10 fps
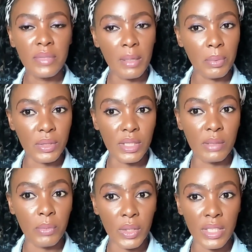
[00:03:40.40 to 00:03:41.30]

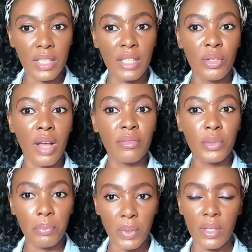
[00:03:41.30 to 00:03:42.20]
deposit money that you have
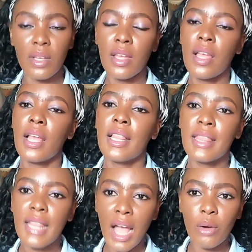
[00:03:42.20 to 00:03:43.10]
to pay.
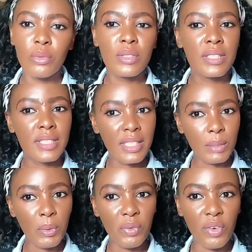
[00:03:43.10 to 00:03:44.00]
Now,
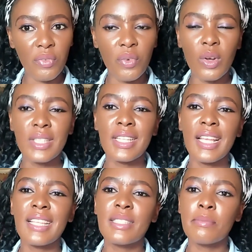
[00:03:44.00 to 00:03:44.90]
this proof of fund
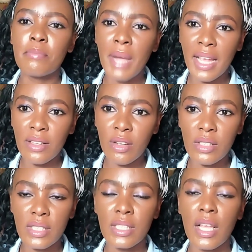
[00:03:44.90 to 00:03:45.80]
is
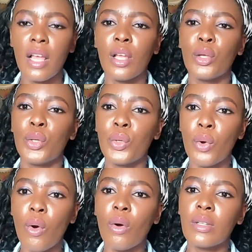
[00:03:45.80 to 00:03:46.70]
minus
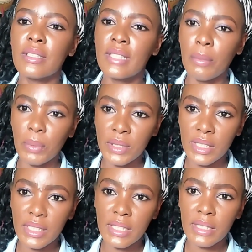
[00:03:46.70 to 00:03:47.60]
your
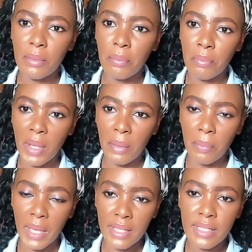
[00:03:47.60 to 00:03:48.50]
deposit
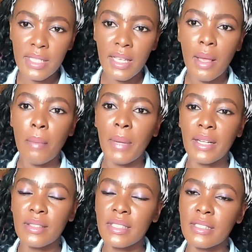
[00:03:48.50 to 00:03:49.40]
payment,
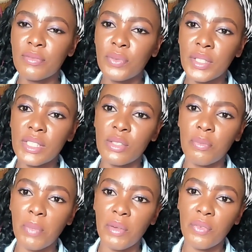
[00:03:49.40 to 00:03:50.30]
minus the fees
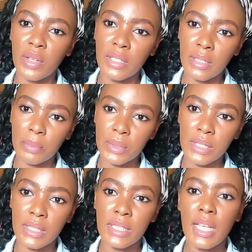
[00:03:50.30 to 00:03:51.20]
you paid for your
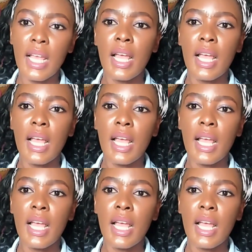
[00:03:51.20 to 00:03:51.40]
deposit.